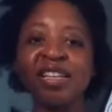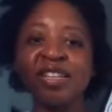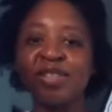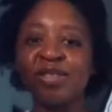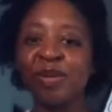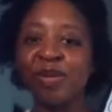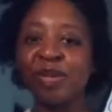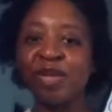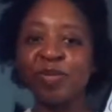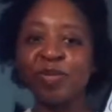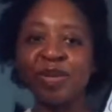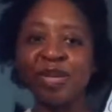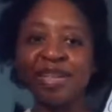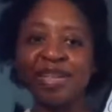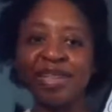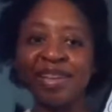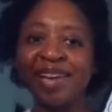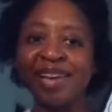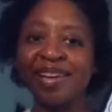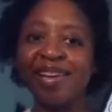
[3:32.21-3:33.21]
So it's
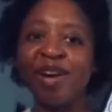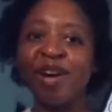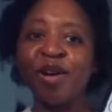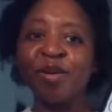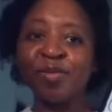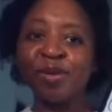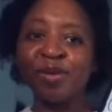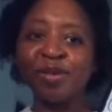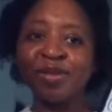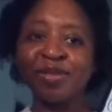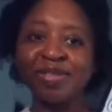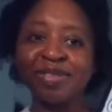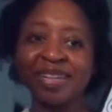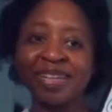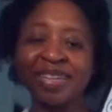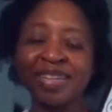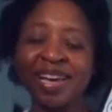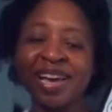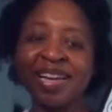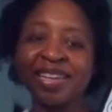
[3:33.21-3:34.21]
been like almost
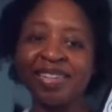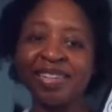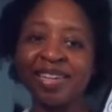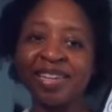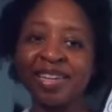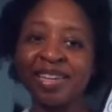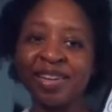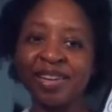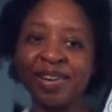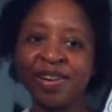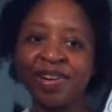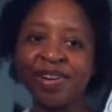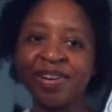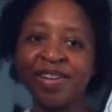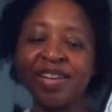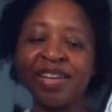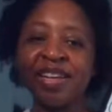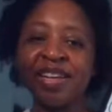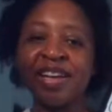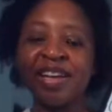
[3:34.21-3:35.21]
a, a year
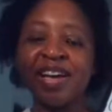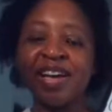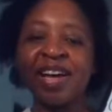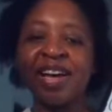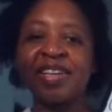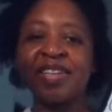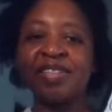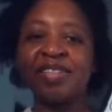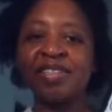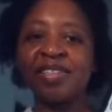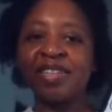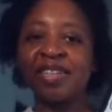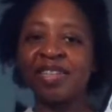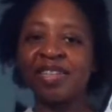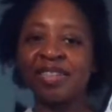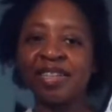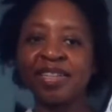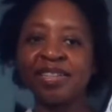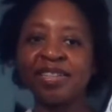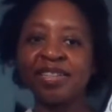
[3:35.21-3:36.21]
uh,
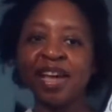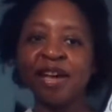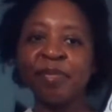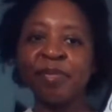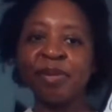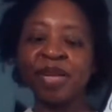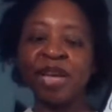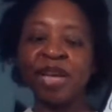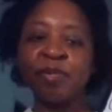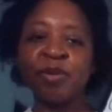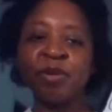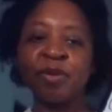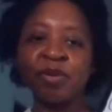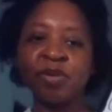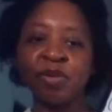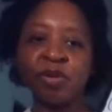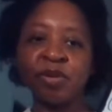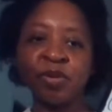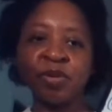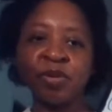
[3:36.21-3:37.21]
since since I've been able
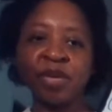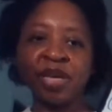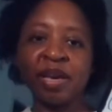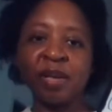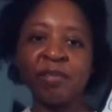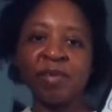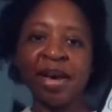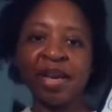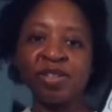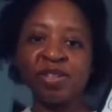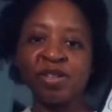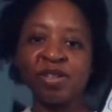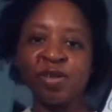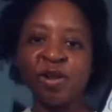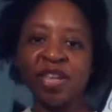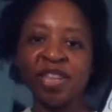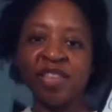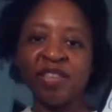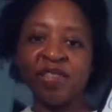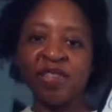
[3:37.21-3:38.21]
to get back to
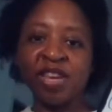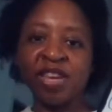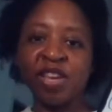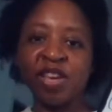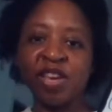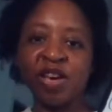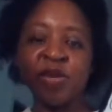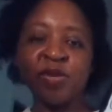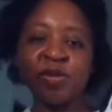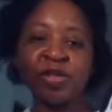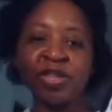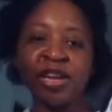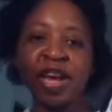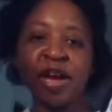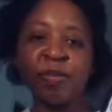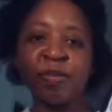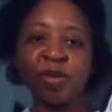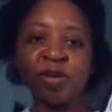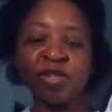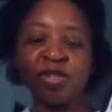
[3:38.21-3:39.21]
doing the videos. And
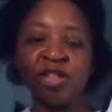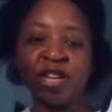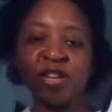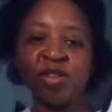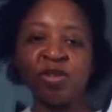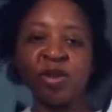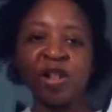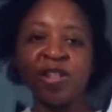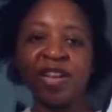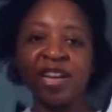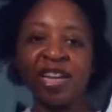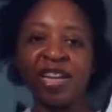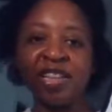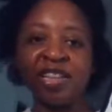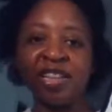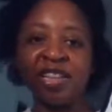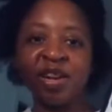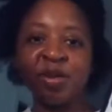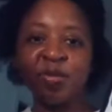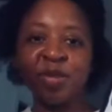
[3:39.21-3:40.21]
I appreciate you all
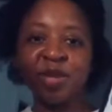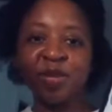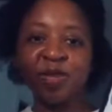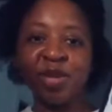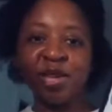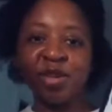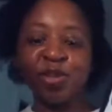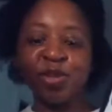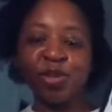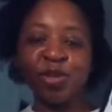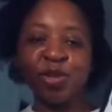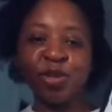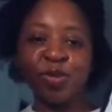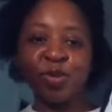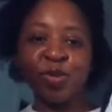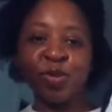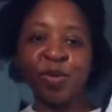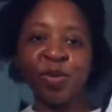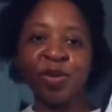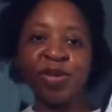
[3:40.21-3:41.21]
hanging in there with me and your
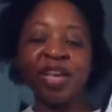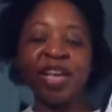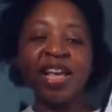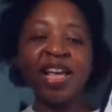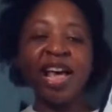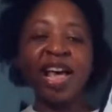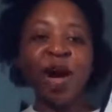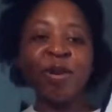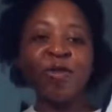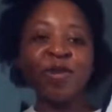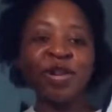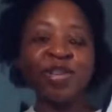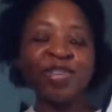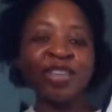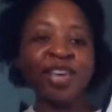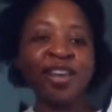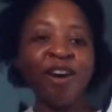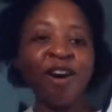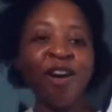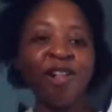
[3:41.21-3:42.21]
support. I want to
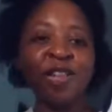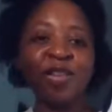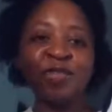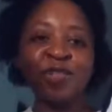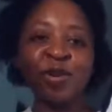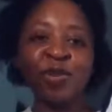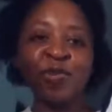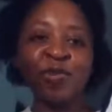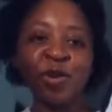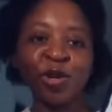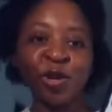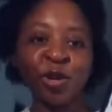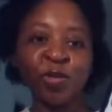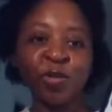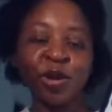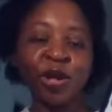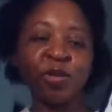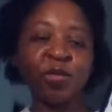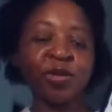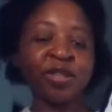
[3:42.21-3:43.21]
thank all of you for your
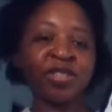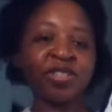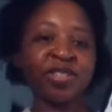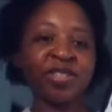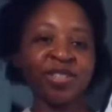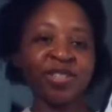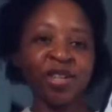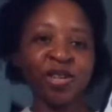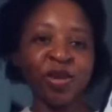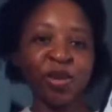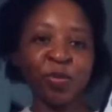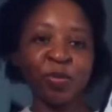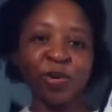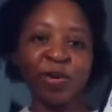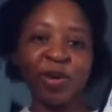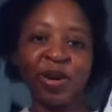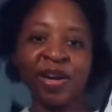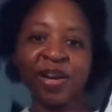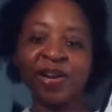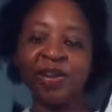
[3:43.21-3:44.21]
well wishes and your
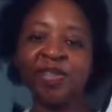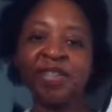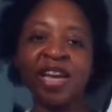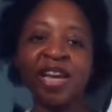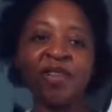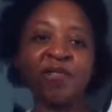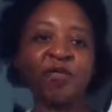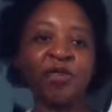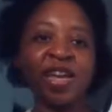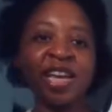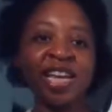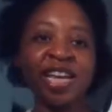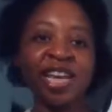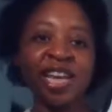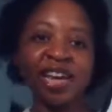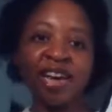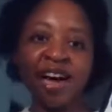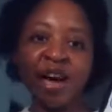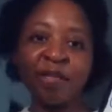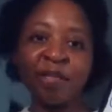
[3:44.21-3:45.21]
prayers and for
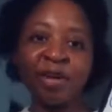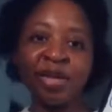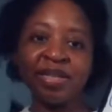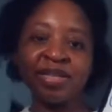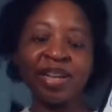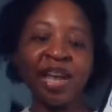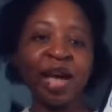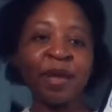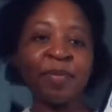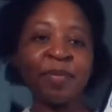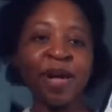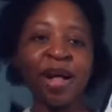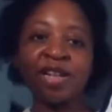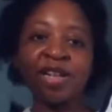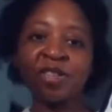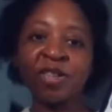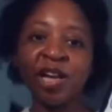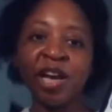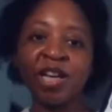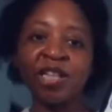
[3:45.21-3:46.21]
any comments. And I
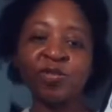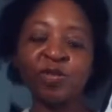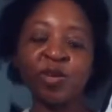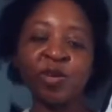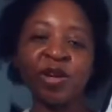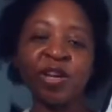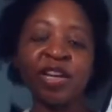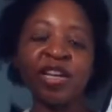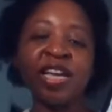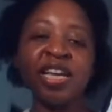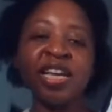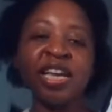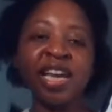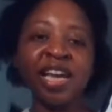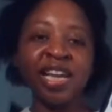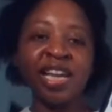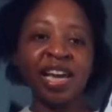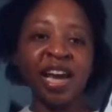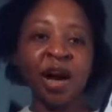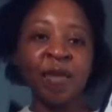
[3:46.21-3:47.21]
apologize for
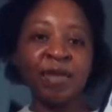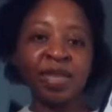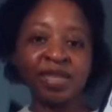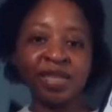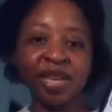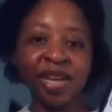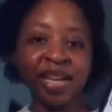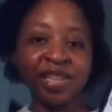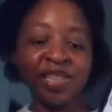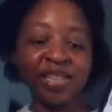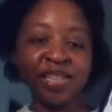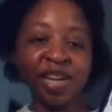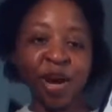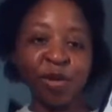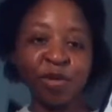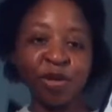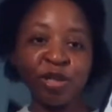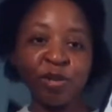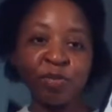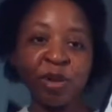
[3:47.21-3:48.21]
any comments that I did
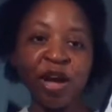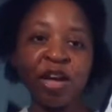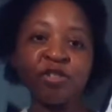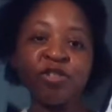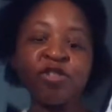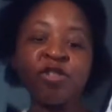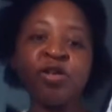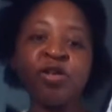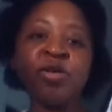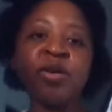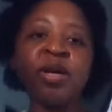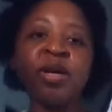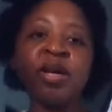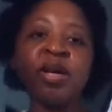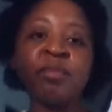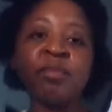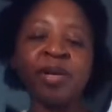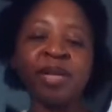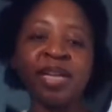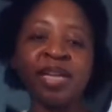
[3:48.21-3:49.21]
not respond to.
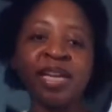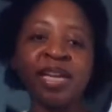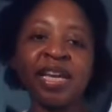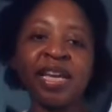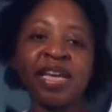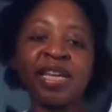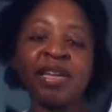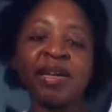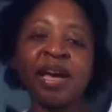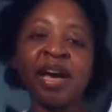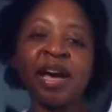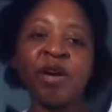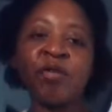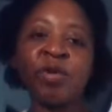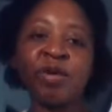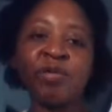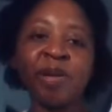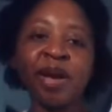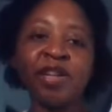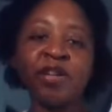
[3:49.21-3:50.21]
But again, uh,
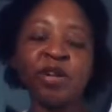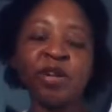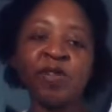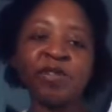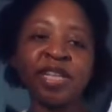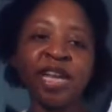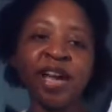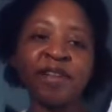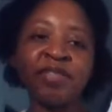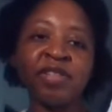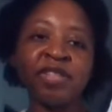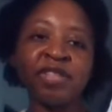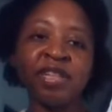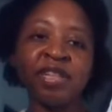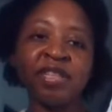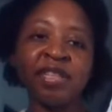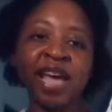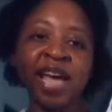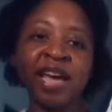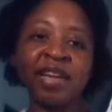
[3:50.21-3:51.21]
with my nerves, I have
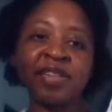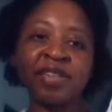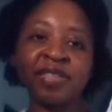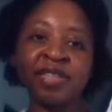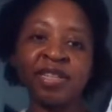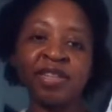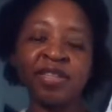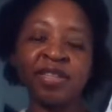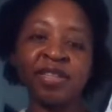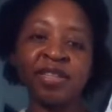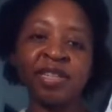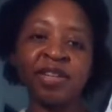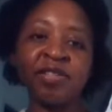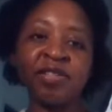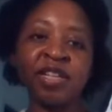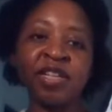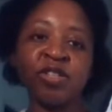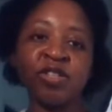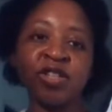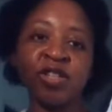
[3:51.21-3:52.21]
a had a
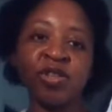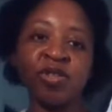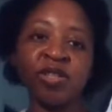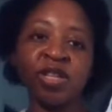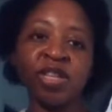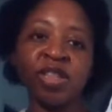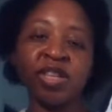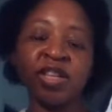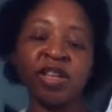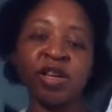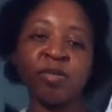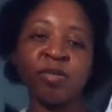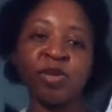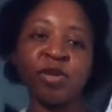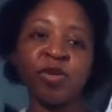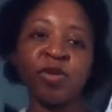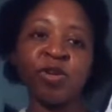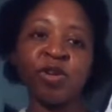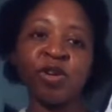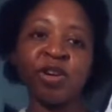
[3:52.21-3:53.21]
sensitivity to using the
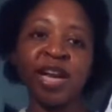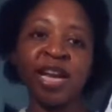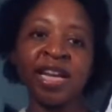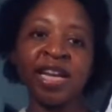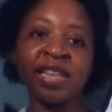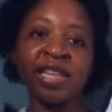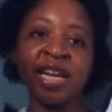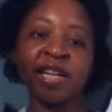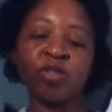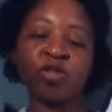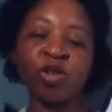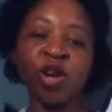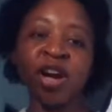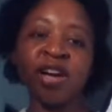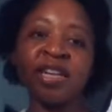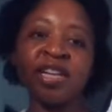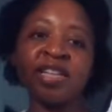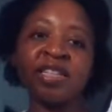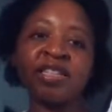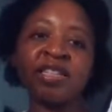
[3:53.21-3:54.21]
computer and
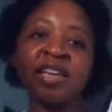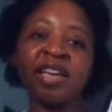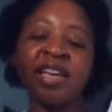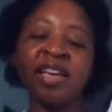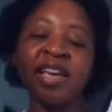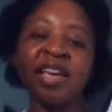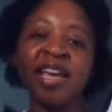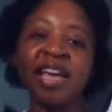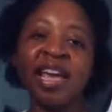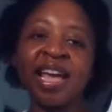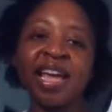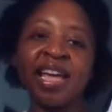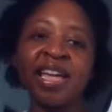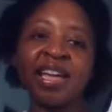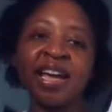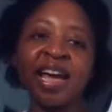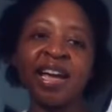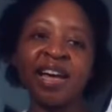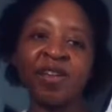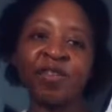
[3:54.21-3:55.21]
electronics,
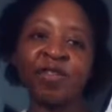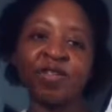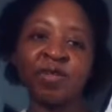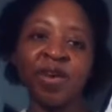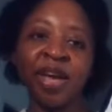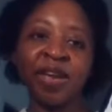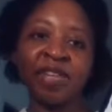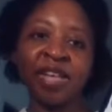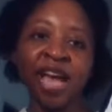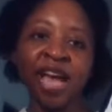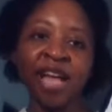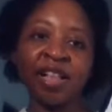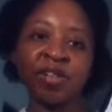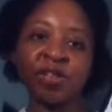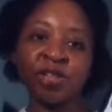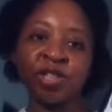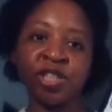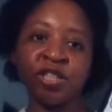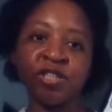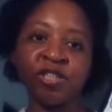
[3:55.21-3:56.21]
and I also have an
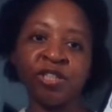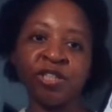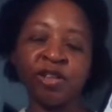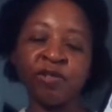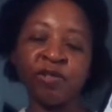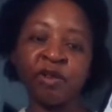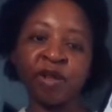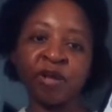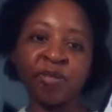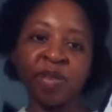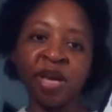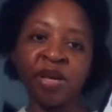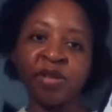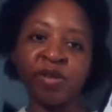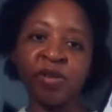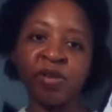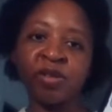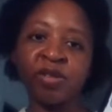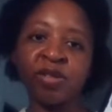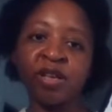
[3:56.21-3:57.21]
allergy to different
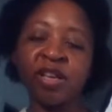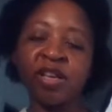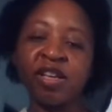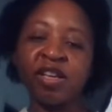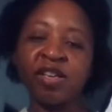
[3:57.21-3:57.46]
metals.